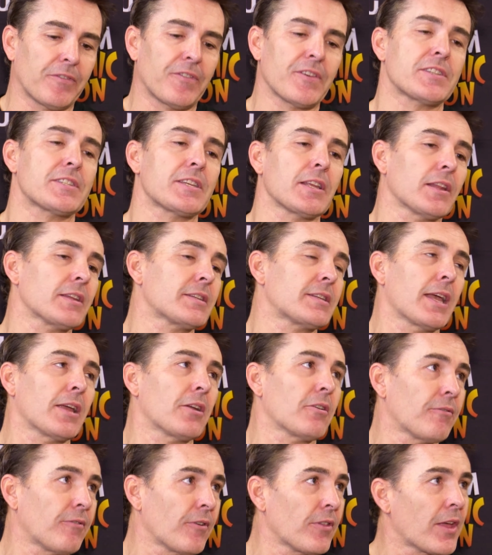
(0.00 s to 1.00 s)

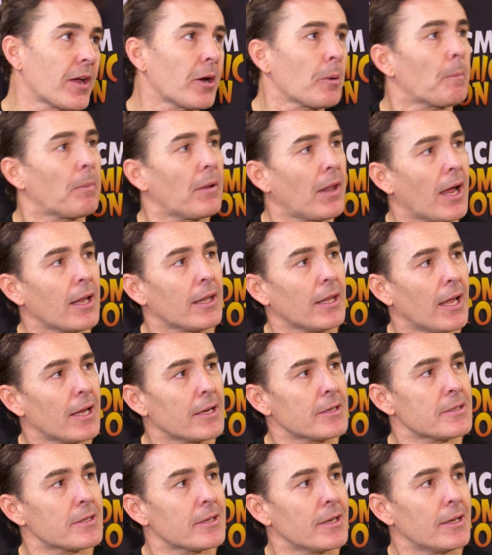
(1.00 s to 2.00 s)
facilitator for their plot
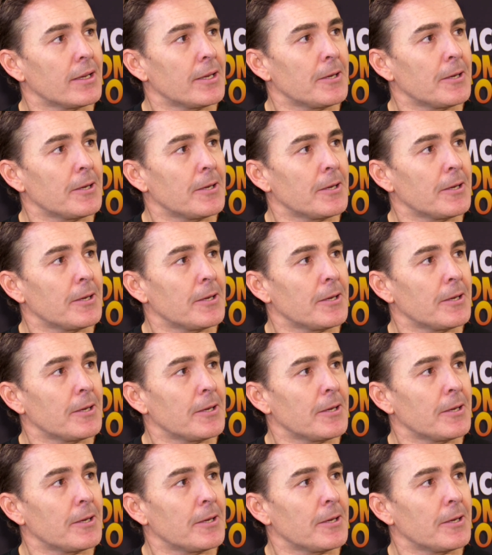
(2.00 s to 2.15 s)
lines.